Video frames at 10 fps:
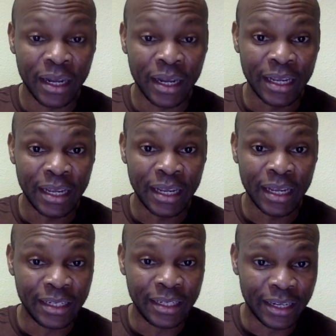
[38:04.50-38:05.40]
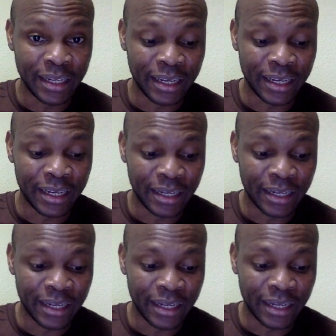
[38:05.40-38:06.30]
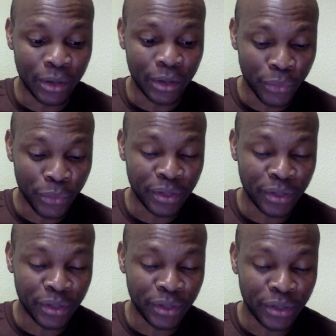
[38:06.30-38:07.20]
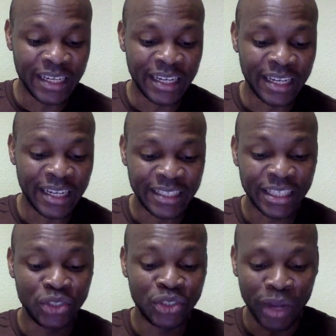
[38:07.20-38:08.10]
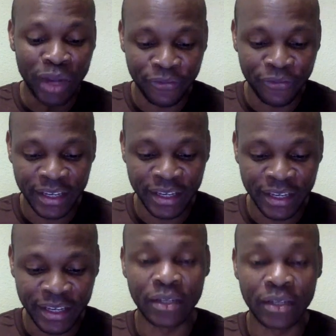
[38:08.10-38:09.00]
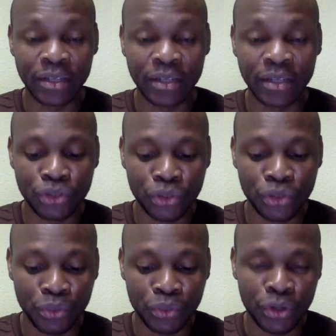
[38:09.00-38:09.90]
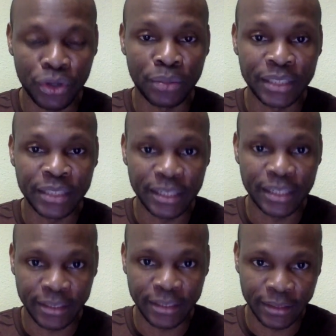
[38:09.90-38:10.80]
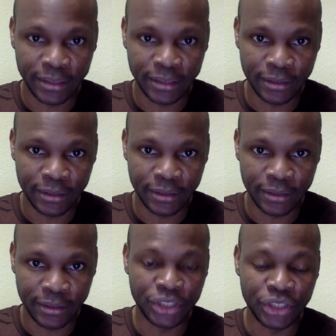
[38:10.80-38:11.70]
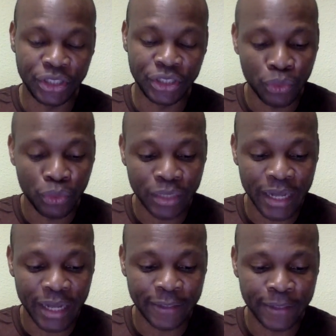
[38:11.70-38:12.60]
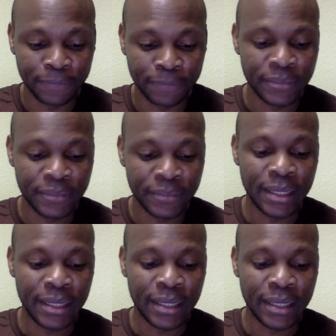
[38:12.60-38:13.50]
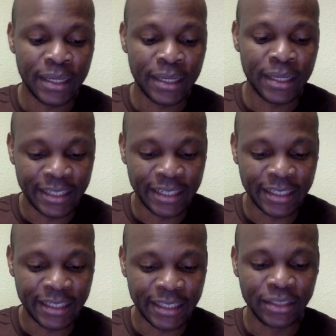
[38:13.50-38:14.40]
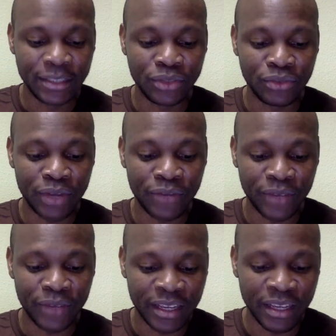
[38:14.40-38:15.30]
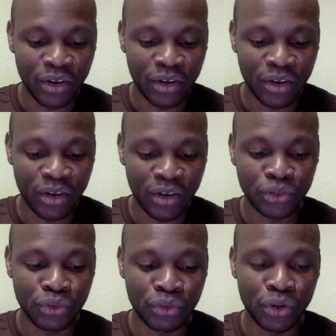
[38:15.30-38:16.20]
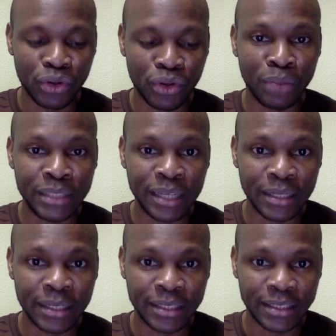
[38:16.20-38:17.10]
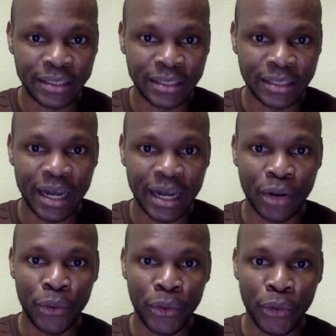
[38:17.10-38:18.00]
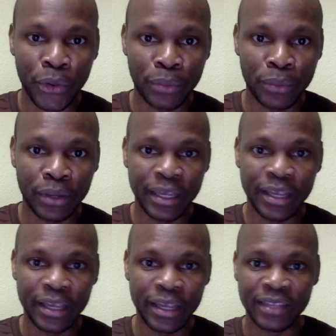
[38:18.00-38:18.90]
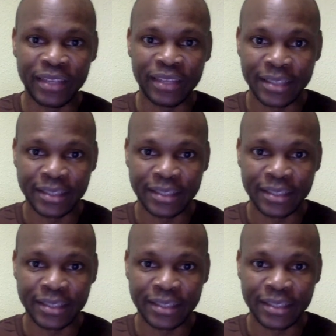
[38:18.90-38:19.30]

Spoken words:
the curbing of illicit traffic in cultural objects, to ensure that illicit trafficking of cultural objects are curbed, if not